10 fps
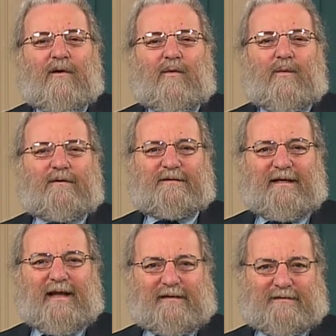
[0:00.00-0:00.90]
We'll see
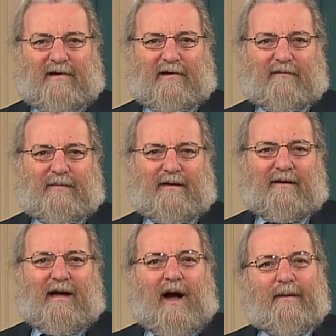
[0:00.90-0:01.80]
next time
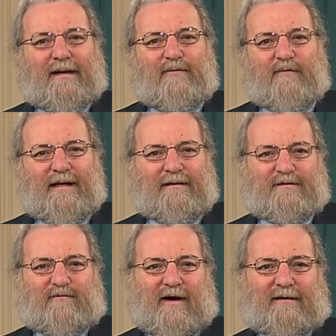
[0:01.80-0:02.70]
how we can
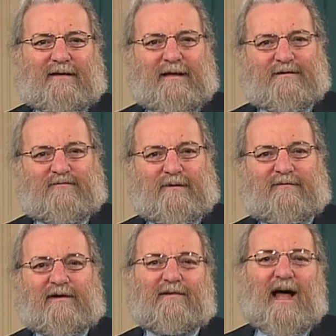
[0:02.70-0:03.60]
reconstruct a history
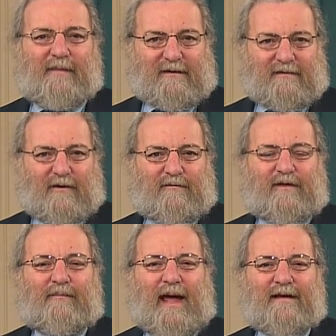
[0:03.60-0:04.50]
of climate over
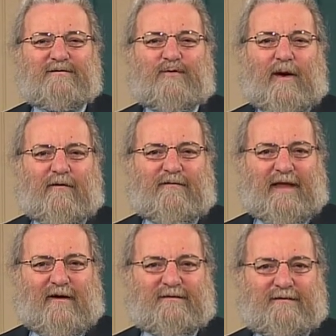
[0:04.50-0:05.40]
the past
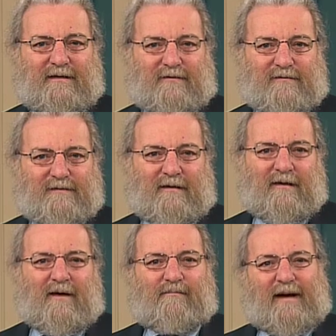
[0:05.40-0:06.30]
12,000 years
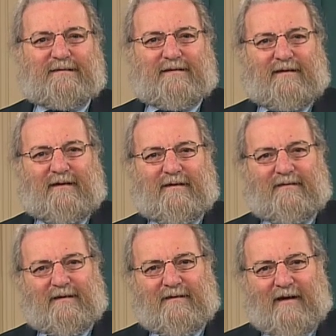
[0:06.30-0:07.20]
by studying
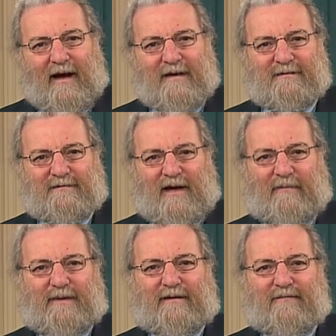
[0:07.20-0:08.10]
the
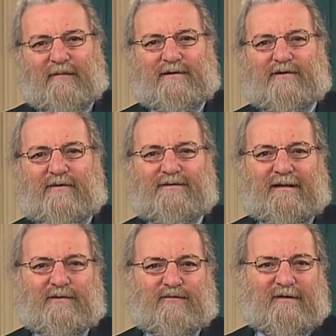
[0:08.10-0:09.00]
isotopic ratios
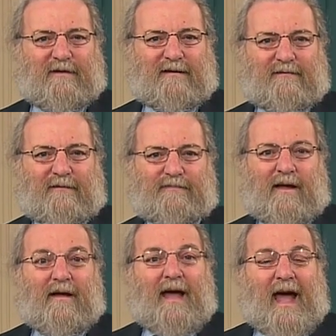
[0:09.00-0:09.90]
in tree rings,
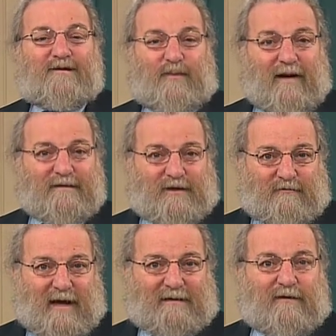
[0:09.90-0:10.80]
as well as
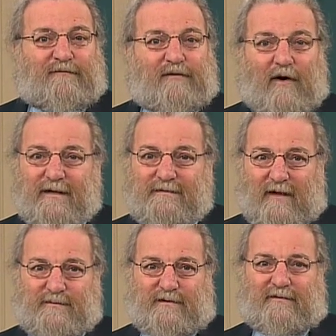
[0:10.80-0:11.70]
correct a flawed
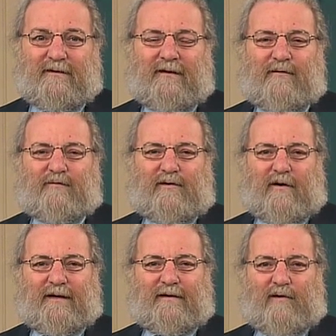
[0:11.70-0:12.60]
assumption
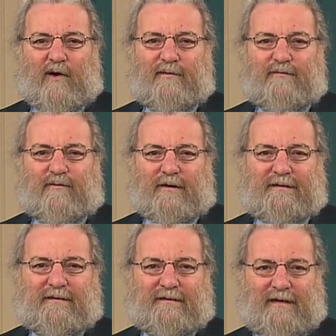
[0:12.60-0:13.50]
regarding
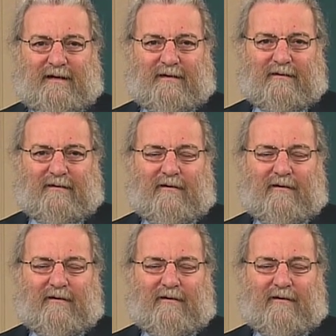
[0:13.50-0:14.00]
carbon-14 dating,